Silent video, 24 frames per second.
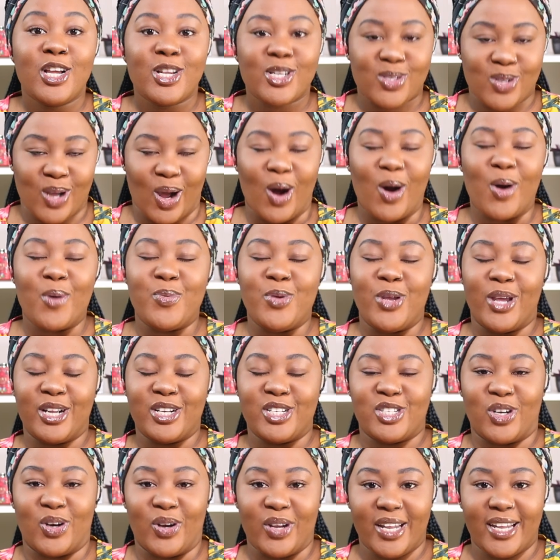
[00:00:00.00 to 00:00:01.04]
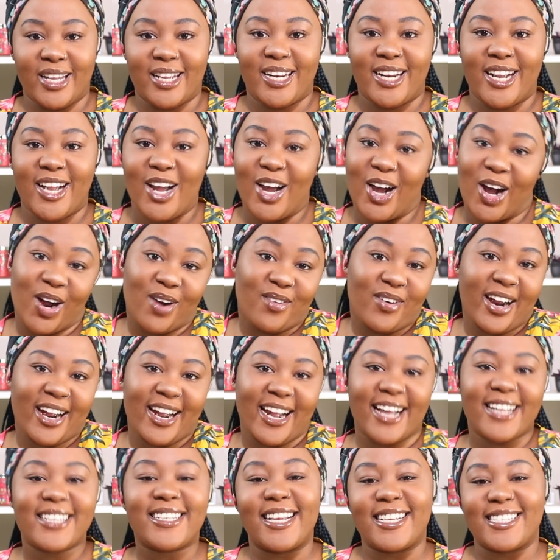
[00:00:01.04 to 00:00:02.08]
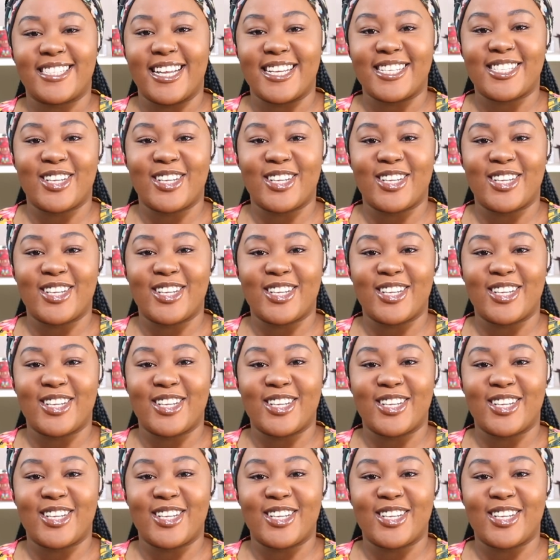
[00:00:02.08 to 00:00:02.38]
so I hope you enjoy it. Alright guys, let's get